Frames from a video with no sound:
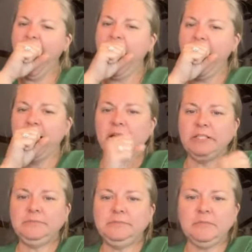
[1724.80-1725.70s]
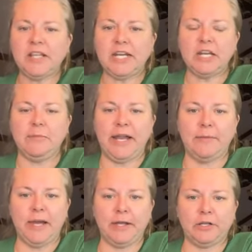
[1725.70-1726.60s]
Oh. Can
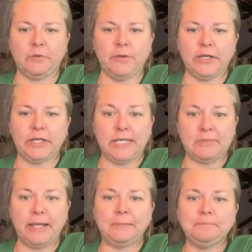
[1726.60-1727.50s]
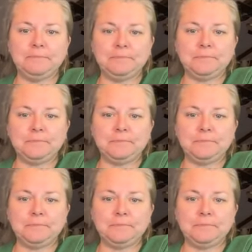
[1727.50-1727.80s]
anybody buy a cookbook? Yes, ma'am.